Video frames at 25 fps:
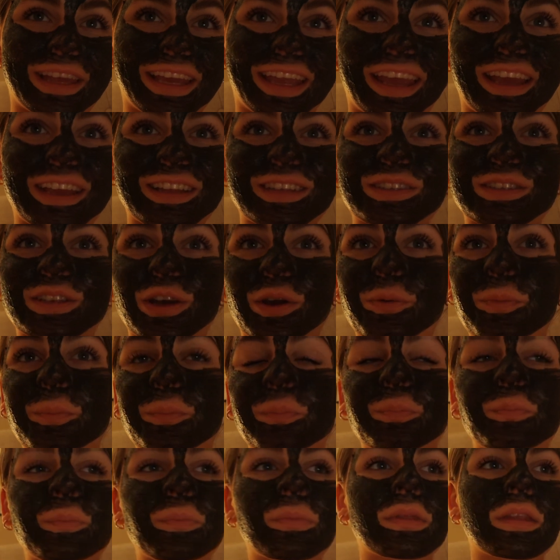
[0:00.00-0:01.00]
like it. So
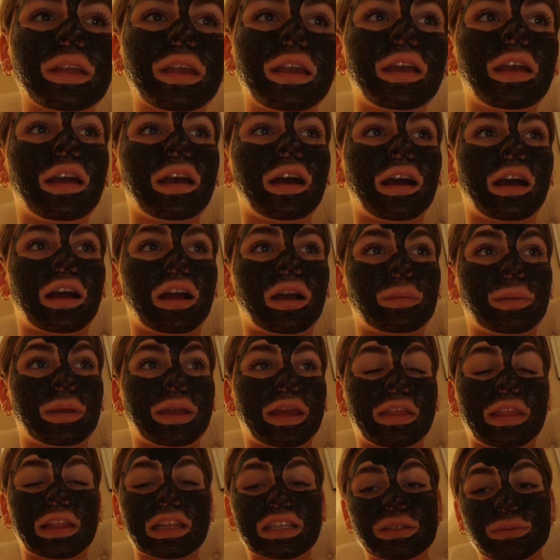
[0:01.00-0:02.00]

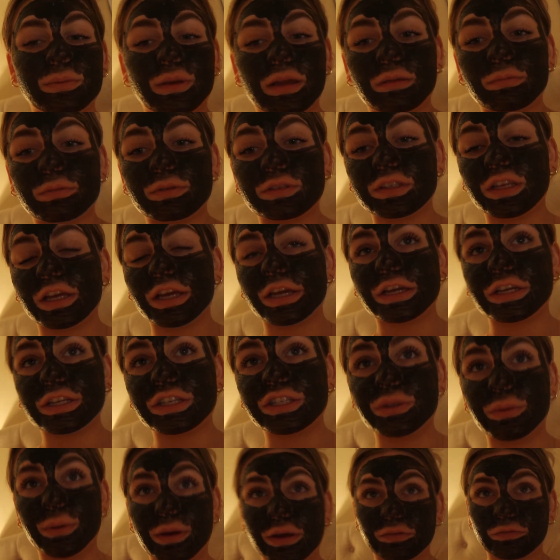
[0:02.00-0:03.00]
yeah, that's what I was
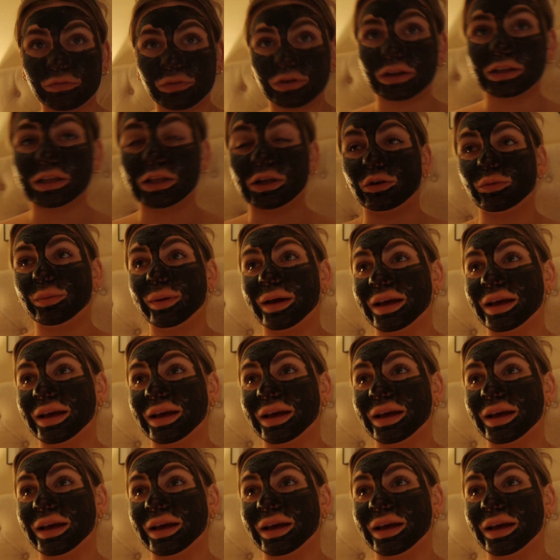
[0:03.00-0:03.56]
doing for a little